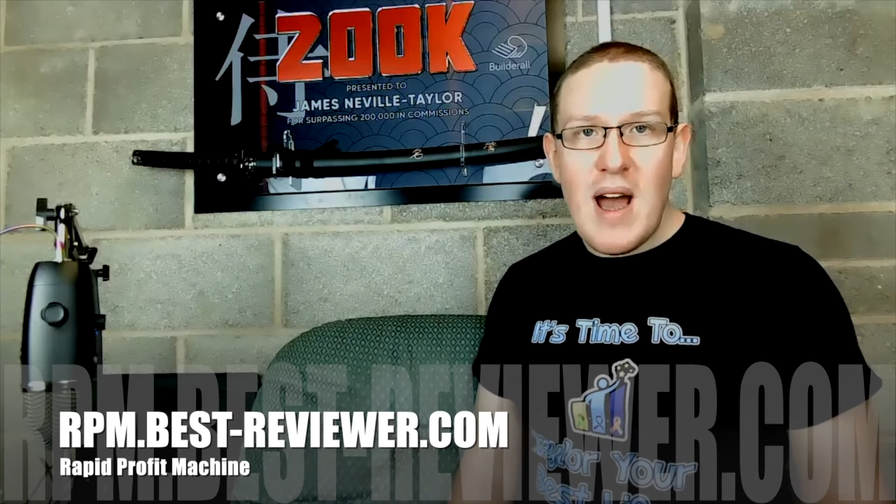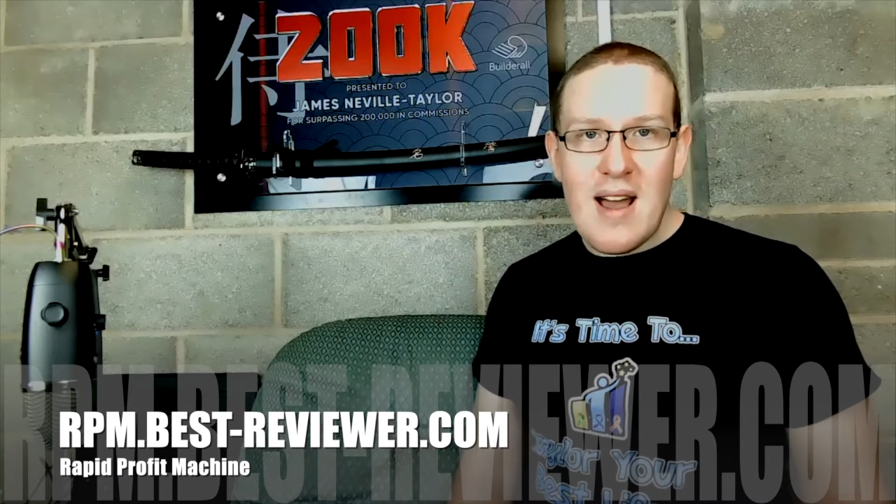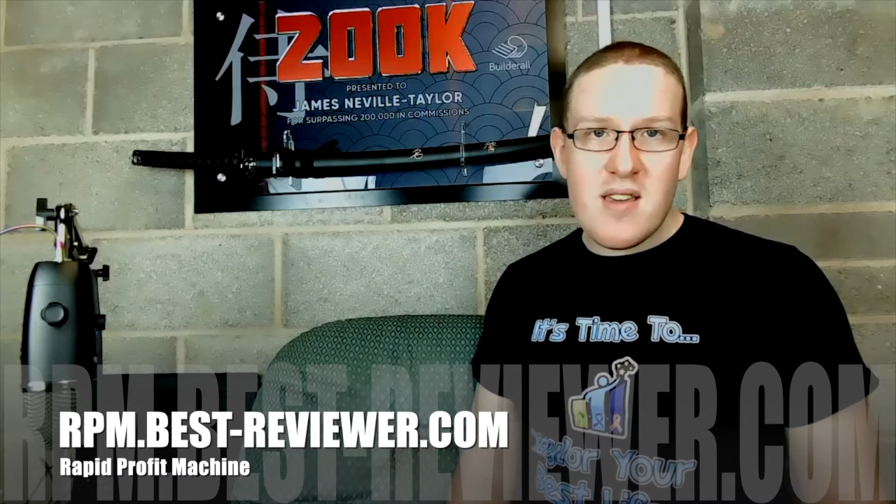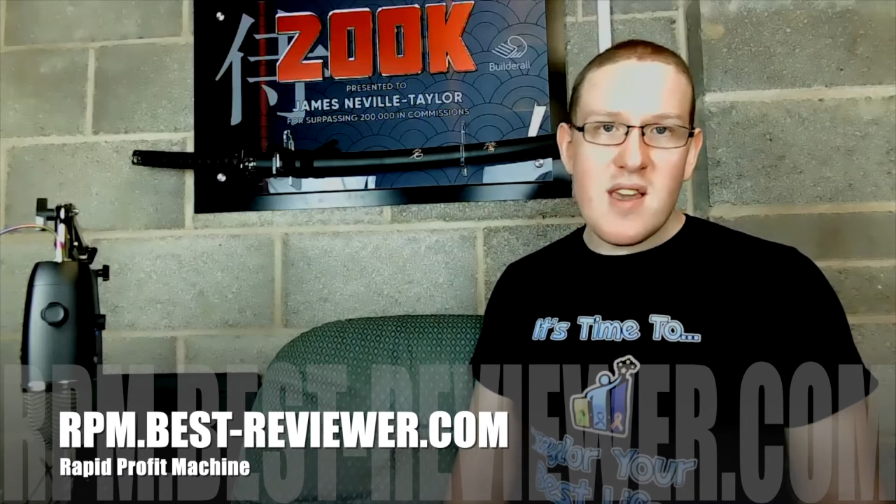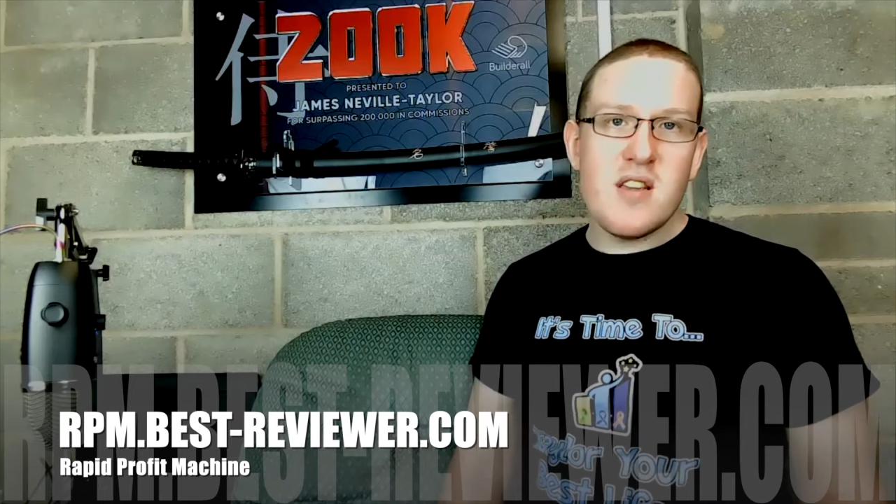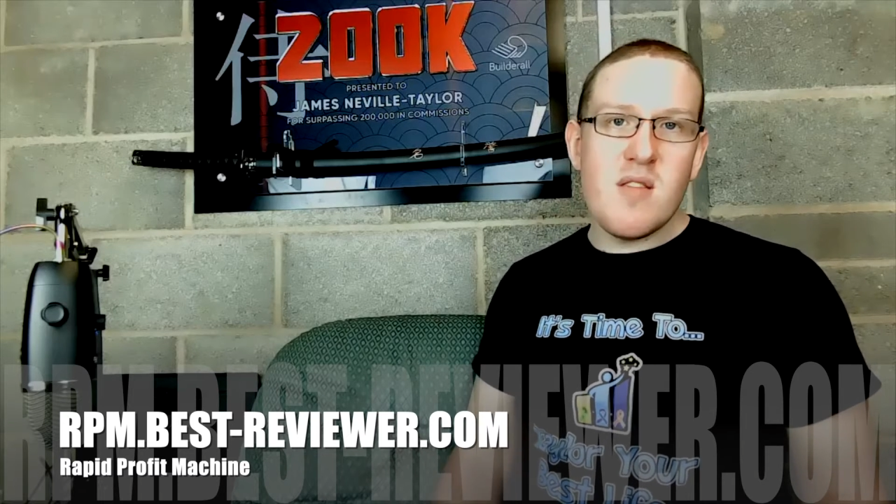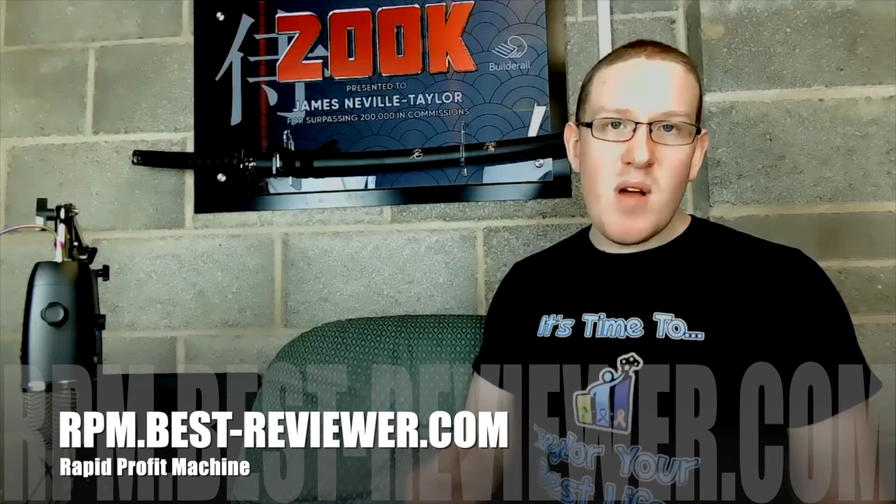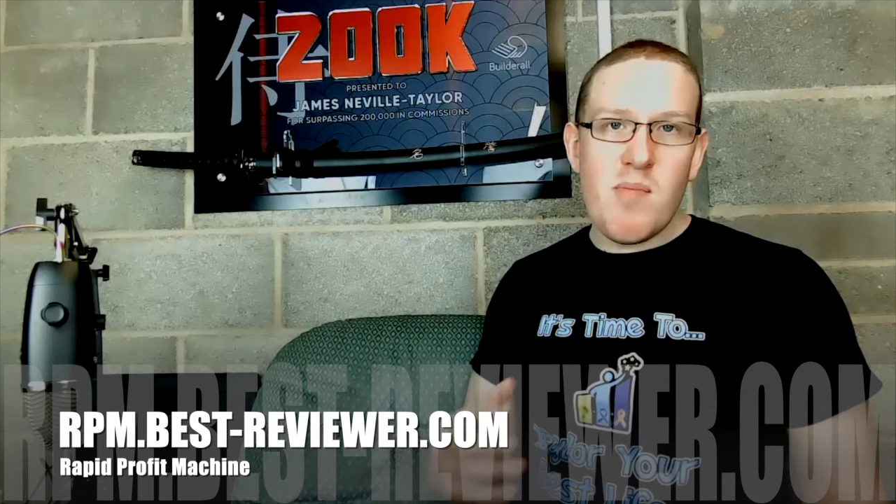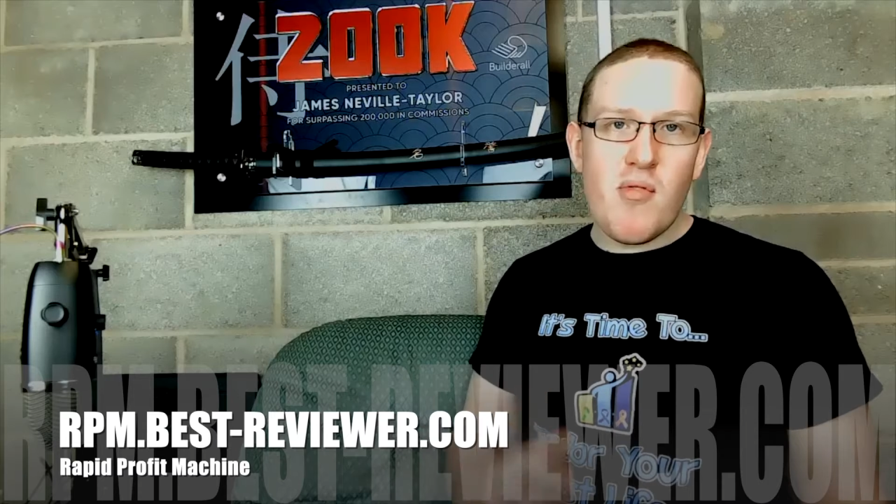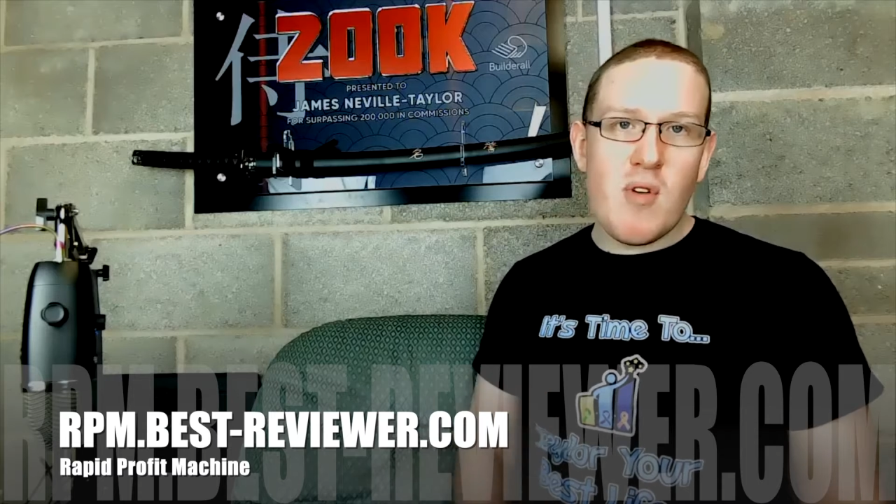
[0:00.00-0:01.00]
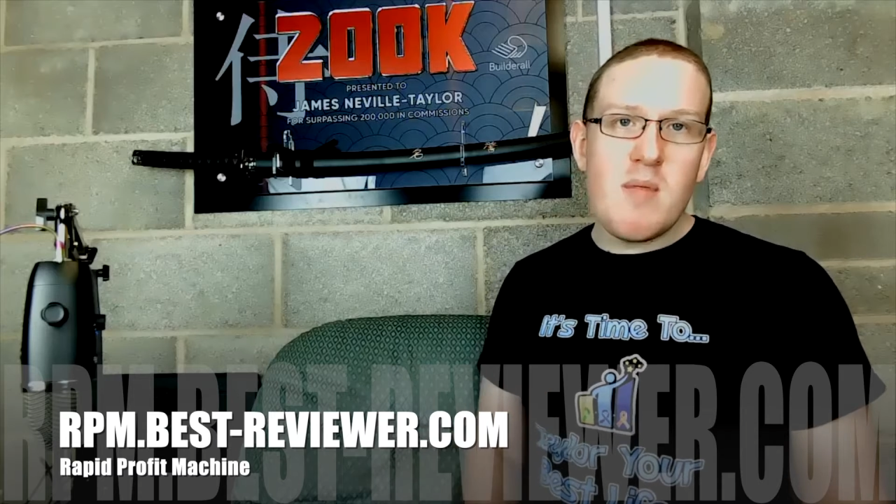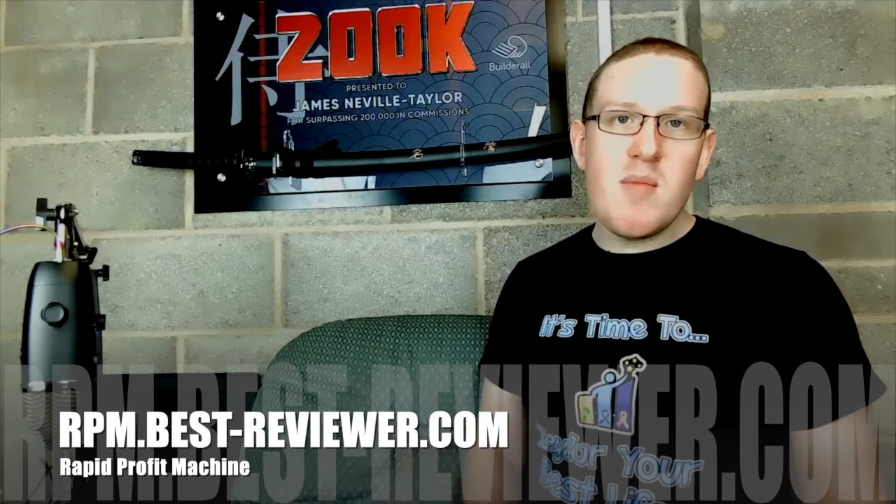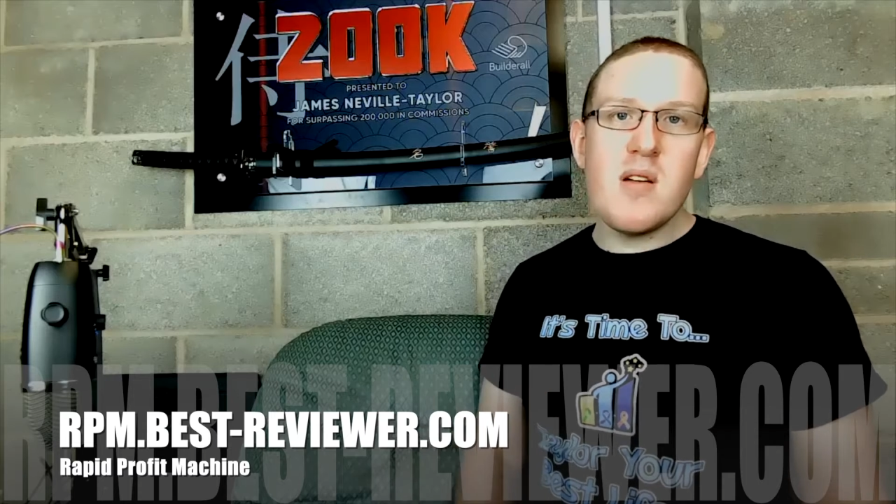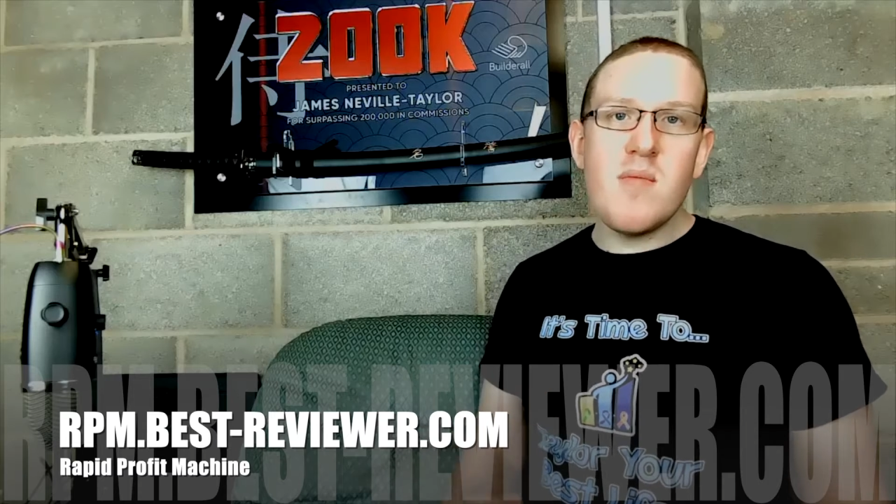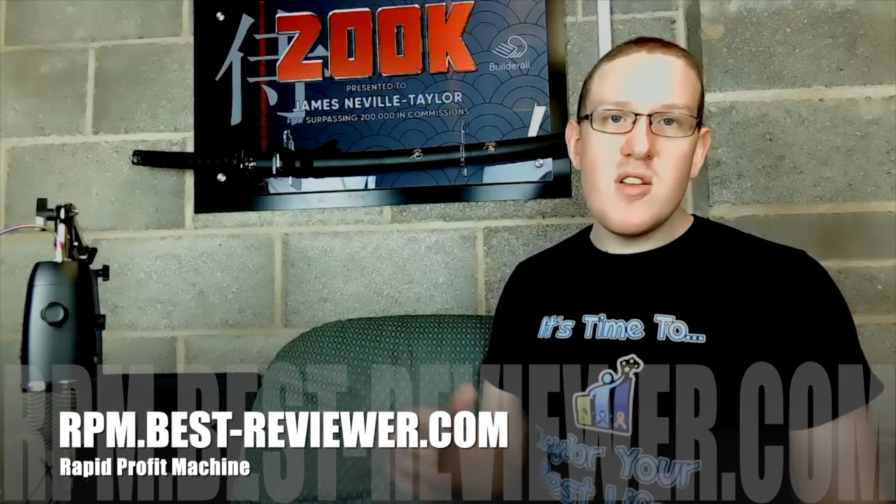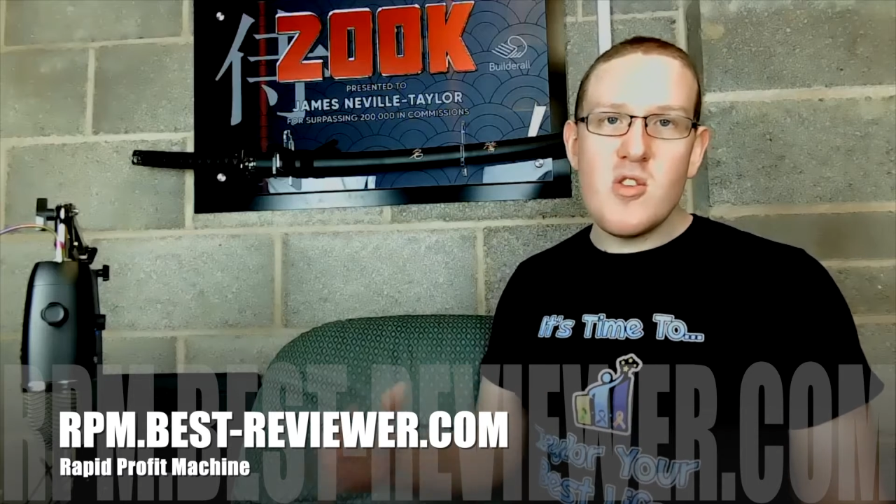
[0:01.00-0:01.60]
access to my premium